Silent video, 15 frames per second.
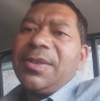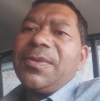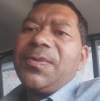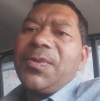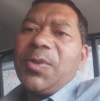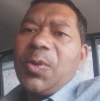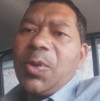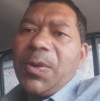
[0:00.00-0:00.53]

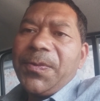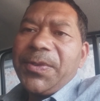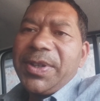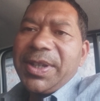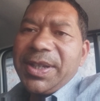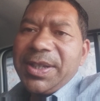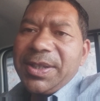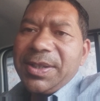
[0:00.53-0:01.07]
flow of
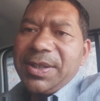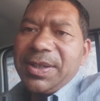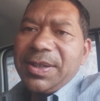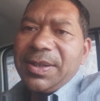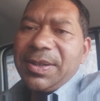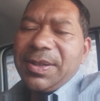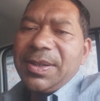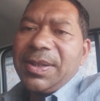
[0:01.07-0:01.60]
current
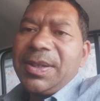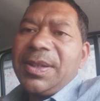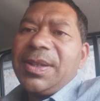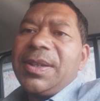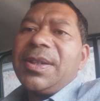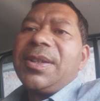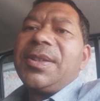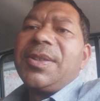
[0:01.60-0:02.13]

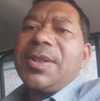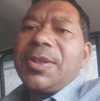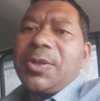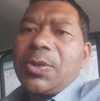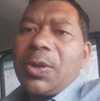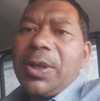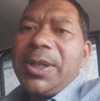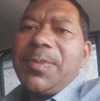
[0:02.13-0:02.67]
in the
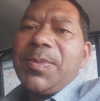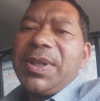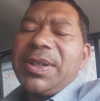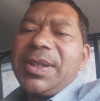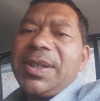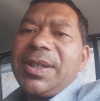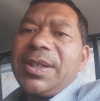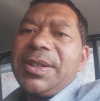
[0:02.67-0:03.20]
solid
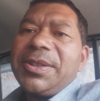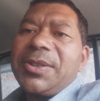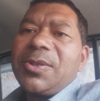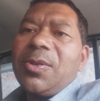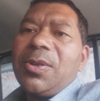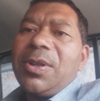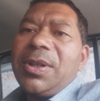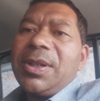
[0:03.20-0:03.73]
material is
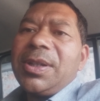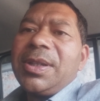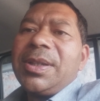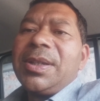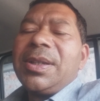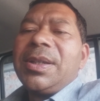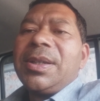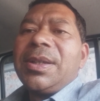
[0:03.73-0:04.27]
called
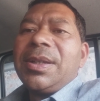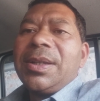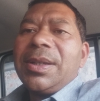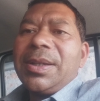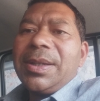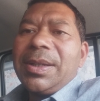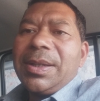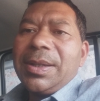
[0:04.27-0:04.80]

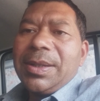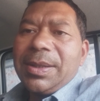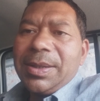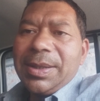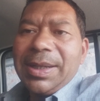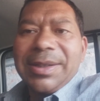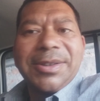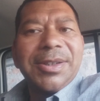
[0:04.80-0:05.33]

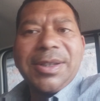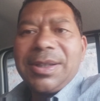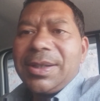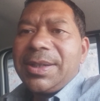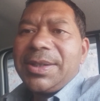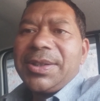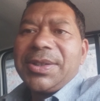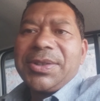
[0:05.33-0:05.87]
electrical
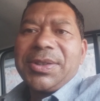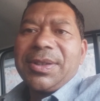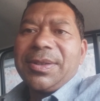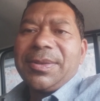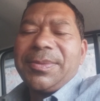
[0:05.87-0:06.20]
conduction.